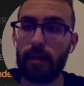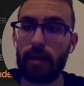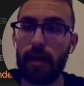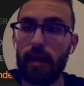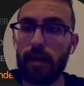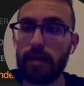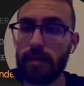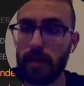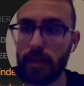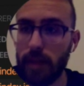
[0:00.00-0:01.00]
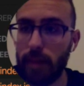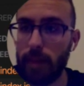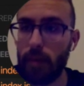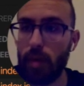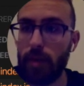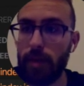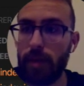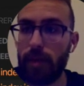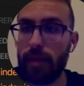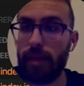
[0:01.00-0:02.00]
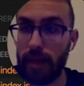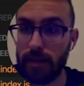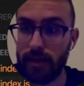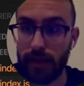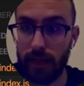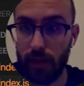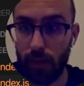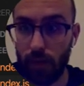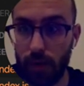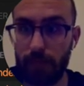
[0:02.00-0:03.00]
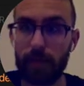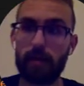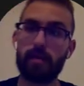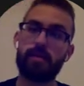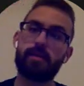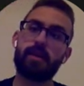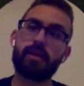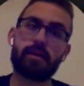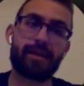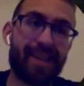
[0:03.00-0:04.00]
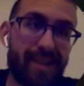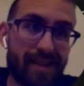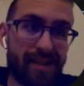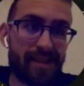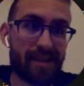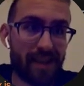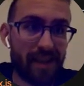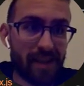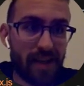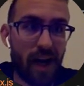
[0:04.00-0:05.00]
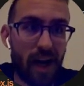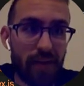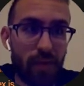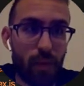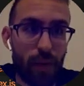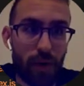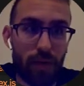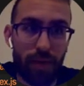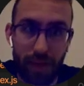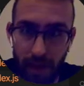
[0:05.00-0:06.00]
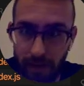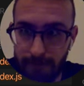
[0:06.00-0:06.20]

Now let's talk a little bit more about the this keyword, because this is kind of a weird thing.